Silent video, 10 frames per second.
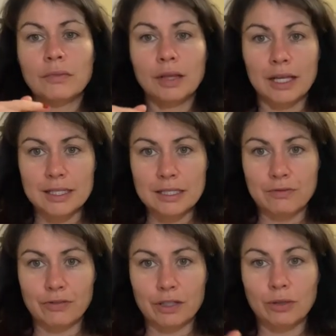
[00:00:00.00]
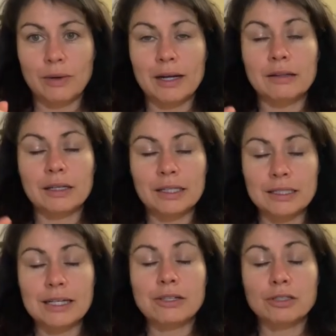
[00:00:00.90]
Let it sit for a little while. It
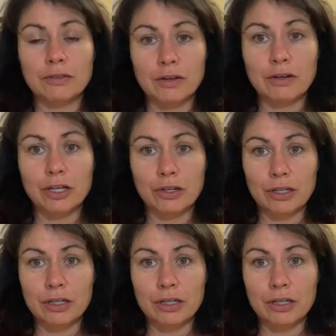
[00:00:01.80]
is actually very good.